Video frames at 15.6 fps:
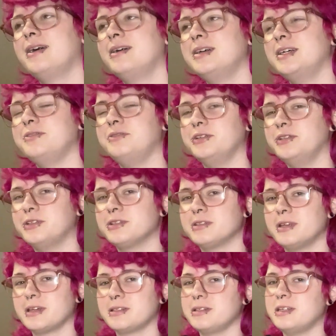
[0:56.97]
If you just
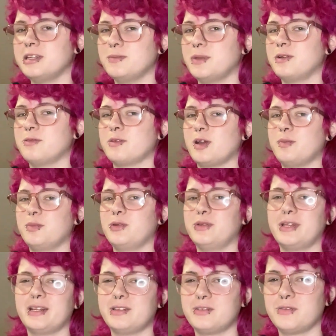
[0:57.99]
like to hear me ramble,
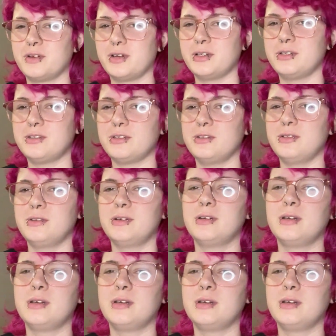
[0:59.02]
that's fine too.